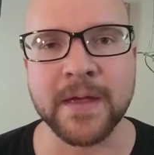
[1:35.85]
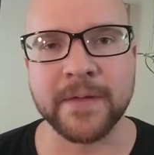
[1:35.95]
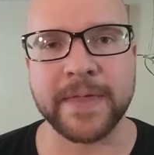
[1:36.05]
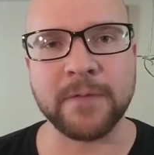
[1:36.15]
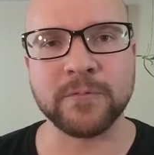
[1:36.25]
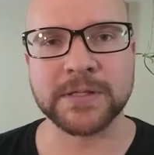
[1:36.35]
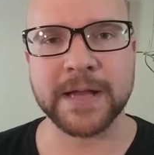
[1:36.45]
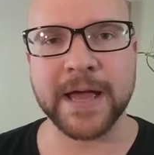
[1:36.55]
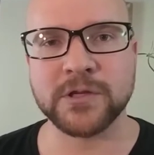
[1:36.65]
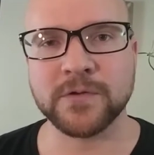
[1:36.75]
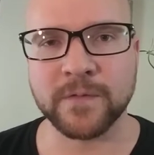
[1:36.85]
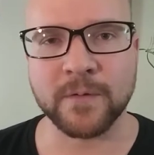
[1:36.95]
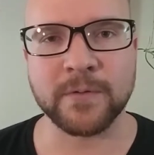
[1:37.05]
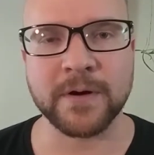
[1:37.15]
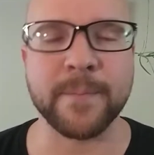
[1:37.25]
That will slide you
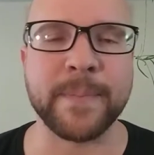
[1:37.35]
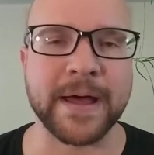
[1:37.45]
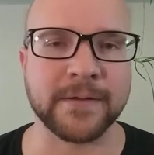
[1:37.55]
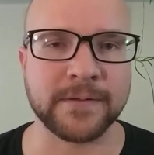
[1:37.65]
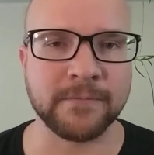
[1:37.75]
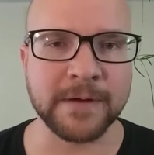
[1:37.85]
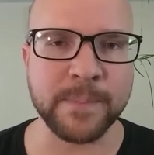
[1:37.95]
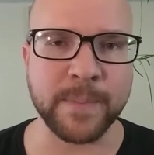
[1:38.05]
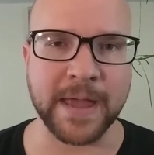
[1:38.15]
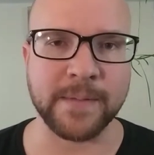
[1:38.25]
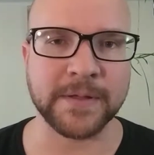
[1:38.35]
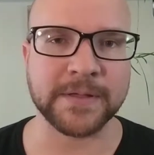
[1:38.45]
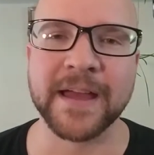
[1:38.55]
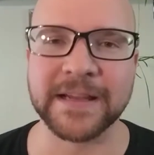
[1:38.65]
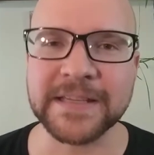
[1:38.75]
forward about 3
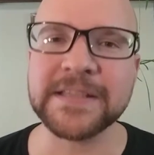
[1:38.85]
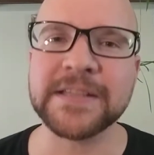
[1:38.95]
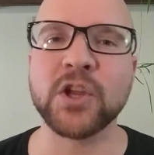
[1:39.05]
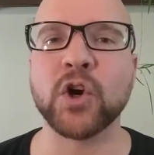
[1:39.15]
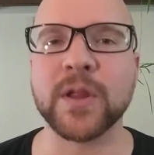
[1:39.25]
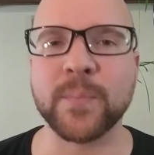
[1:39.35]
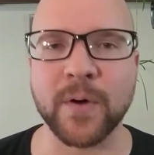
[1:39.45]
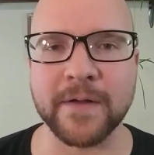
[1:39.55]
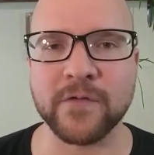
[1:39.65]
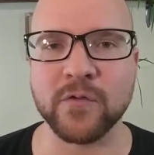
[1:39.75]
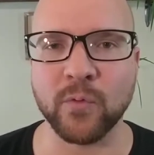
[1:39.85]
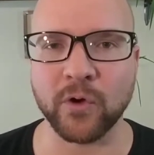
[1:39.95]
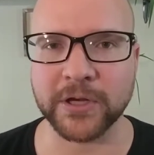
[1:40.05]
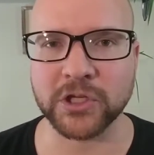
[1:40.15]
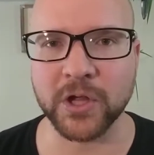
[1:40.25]
payments, at least at the early part of your
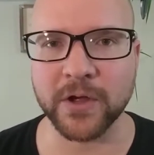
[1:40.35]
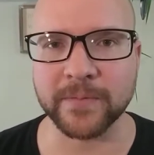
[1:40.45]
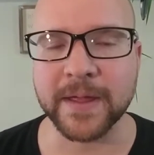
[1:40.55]
mortgage loan.